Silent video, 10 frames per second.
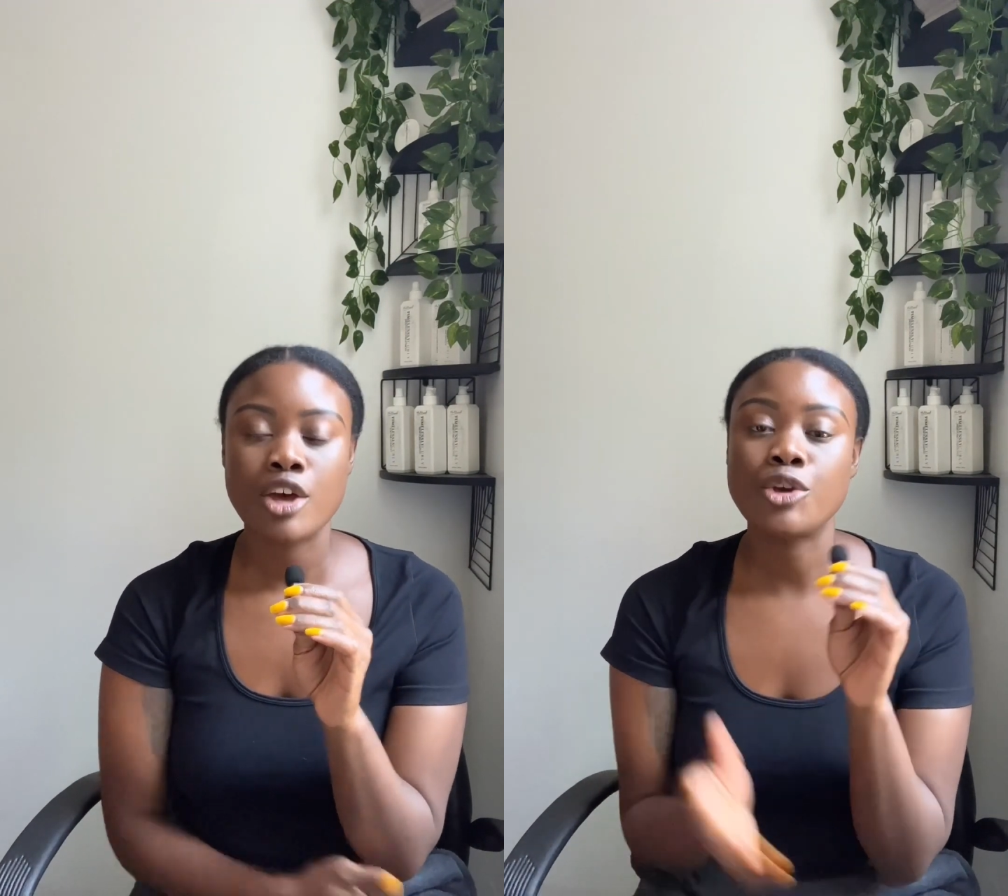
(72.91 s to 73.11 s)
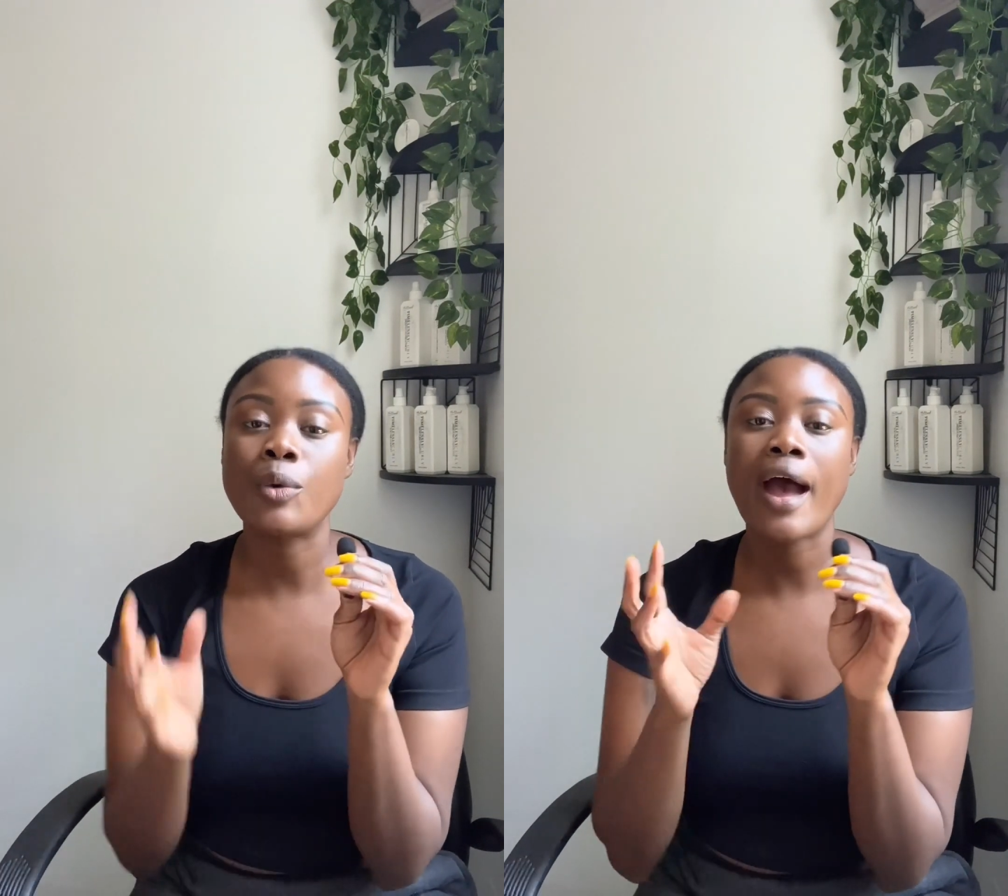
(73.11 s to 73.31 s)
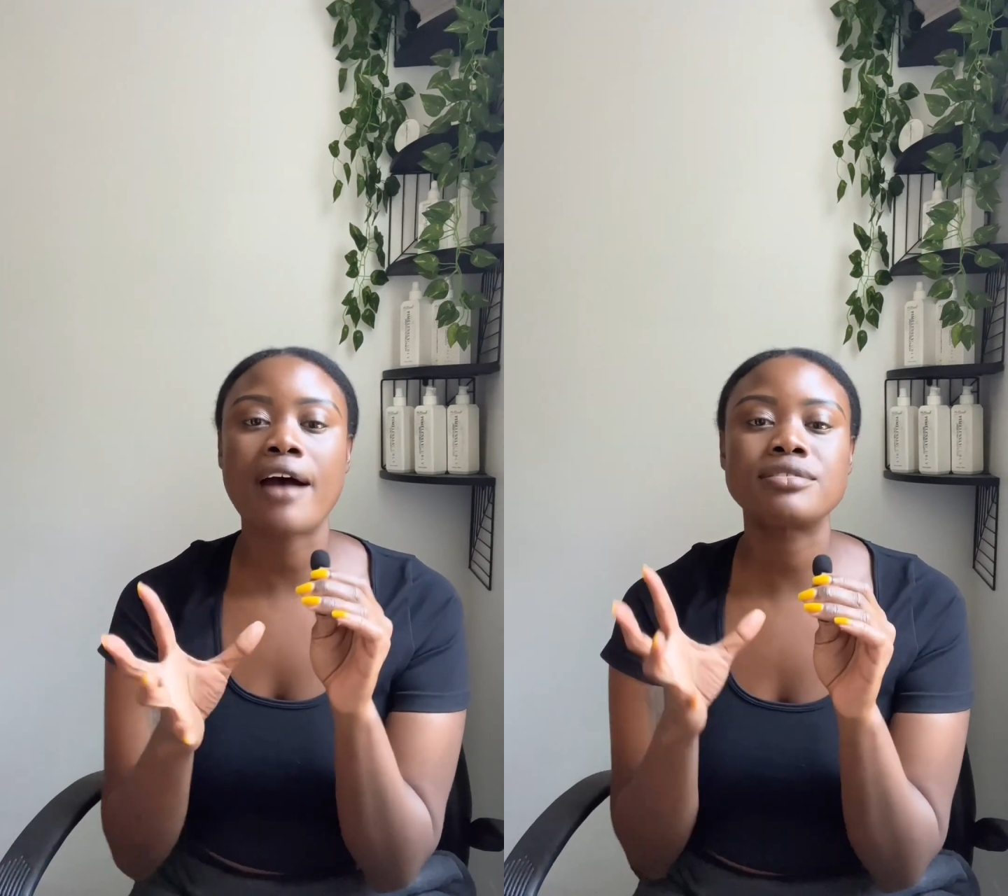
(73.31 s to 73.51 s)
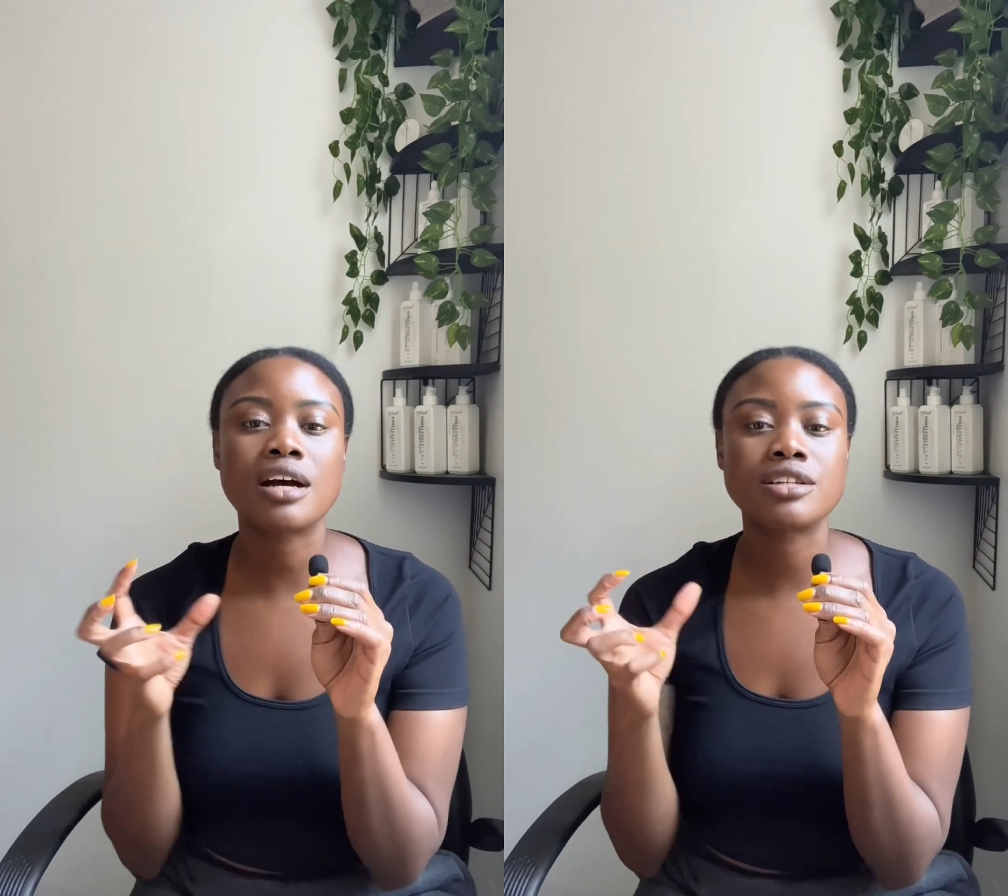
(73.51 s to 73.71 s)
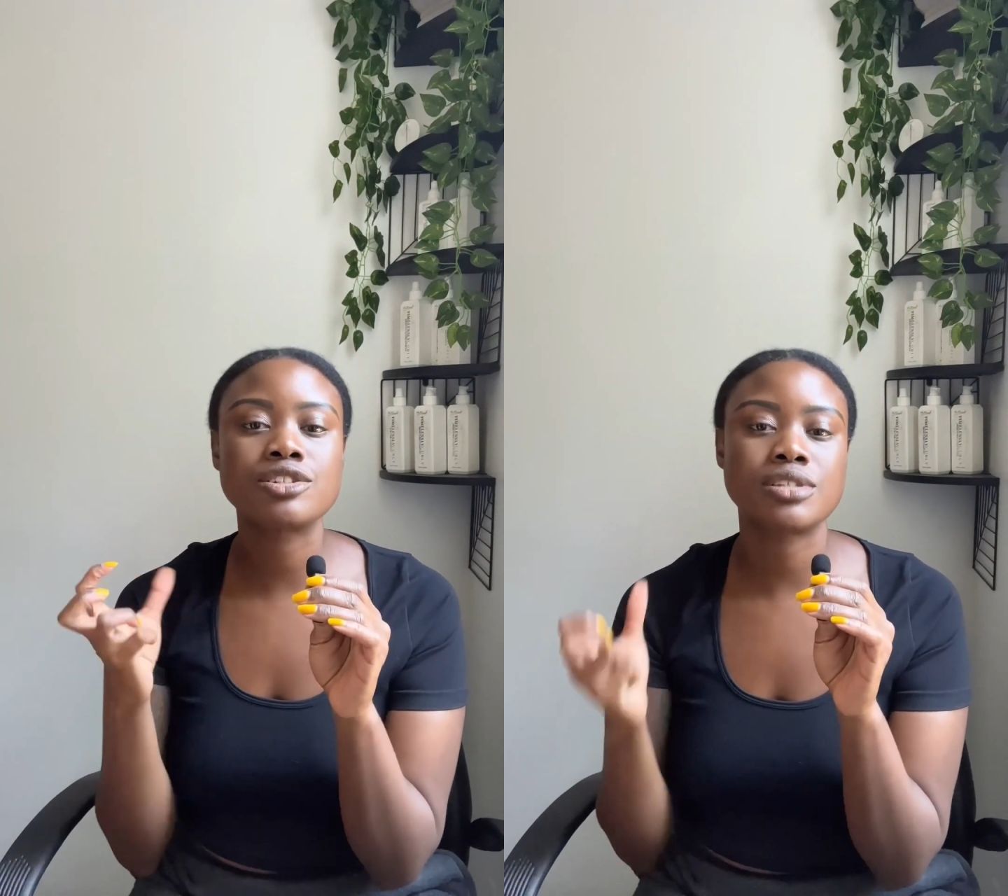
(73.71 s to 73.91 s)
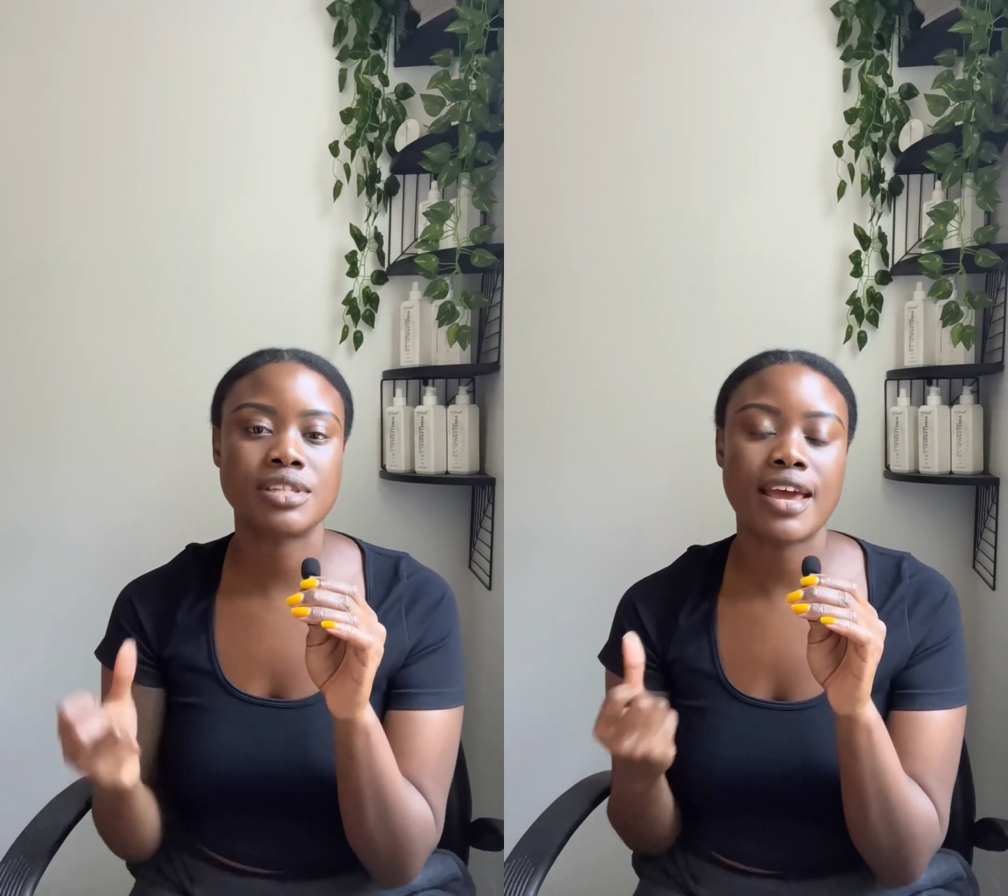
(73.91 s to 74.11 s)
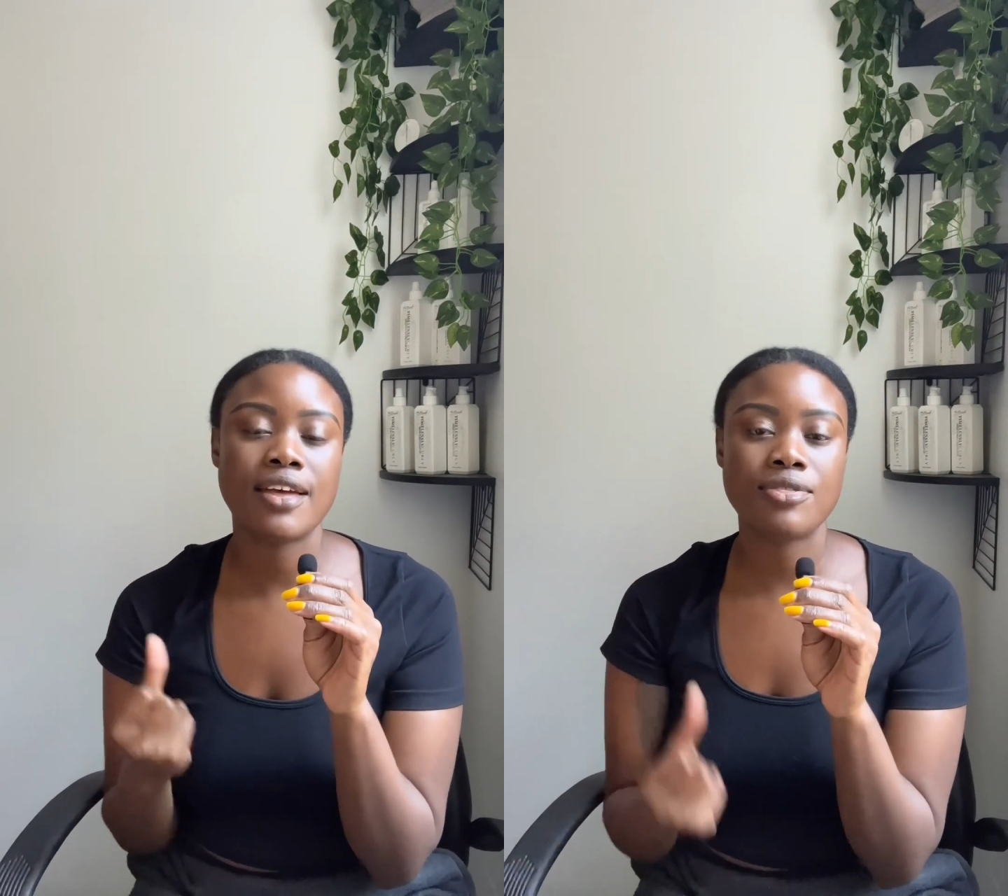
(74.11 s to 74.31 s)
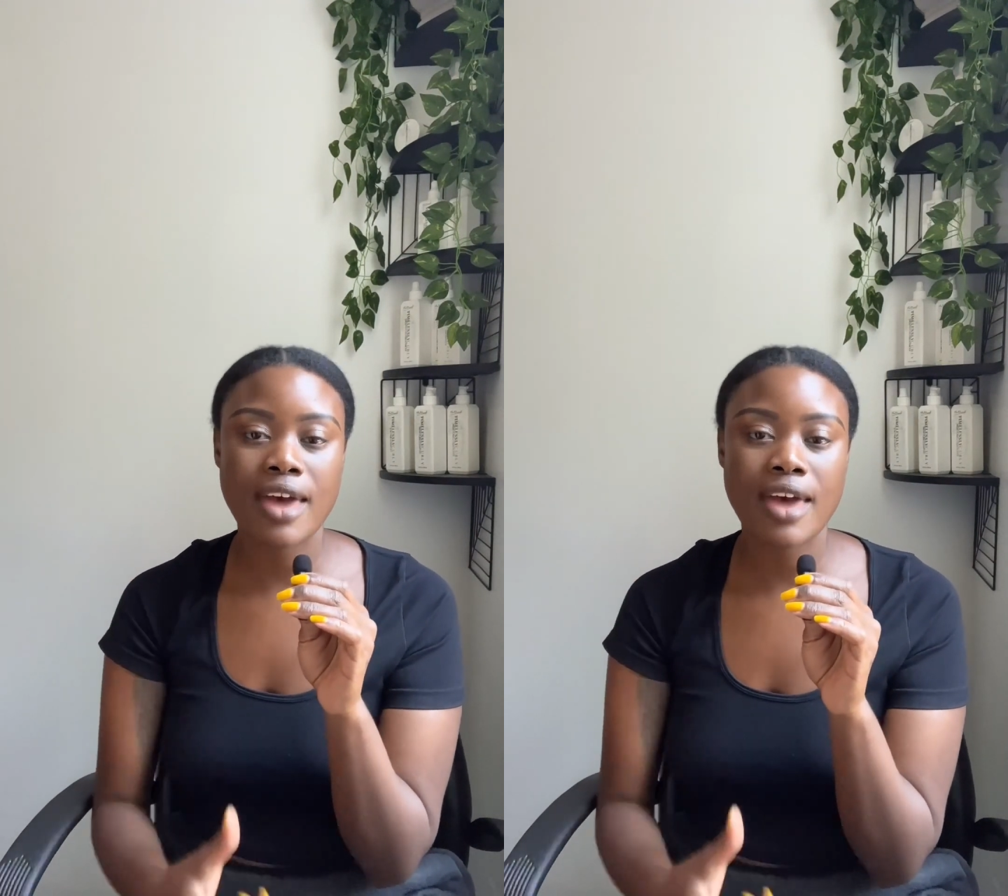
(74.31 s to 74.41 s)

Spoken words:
you have to understand